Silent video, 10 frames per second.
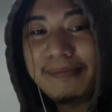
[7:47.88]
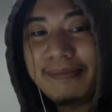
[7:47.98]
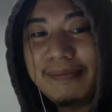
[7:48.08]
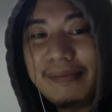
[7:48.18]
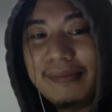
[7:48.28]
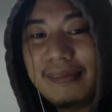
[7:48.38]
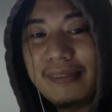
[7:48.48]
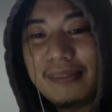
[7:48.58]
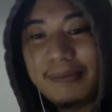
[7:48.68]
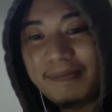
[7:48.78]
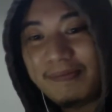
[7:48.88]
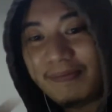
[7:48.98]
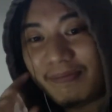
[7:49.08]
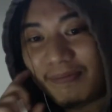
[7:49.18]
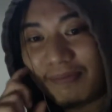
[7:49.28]

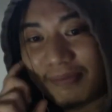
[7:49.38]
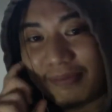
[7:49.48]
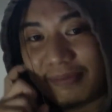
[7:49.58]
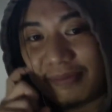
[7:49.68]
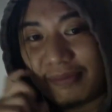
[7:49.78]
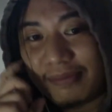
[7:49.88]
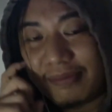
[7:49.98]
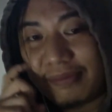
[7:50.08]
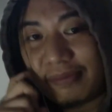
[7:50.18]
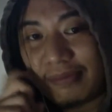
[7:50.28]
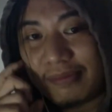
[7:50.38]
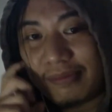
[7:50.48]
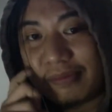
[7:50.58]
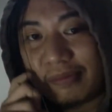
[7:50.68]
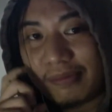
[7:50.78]

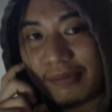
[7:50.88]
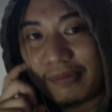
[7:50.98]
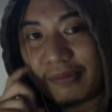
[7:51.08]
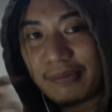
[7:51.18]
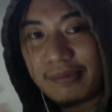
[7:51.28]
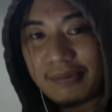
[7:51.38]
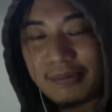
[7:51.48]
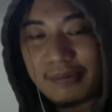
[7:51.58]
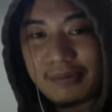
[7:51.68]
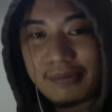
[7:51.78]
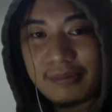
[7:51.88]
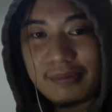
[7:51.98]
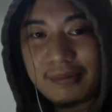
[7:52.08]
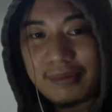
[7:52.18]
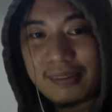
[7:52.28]

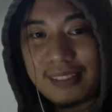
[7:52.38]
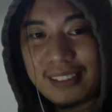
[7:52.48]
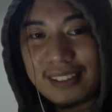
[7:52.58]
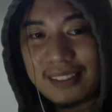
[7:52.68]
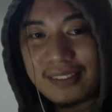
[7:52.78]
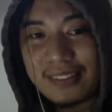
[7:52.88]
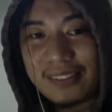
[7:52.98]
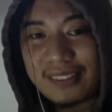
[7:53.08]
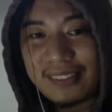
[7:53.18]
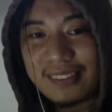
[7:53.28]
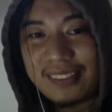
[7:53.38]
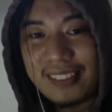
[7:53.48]
(no one is talking)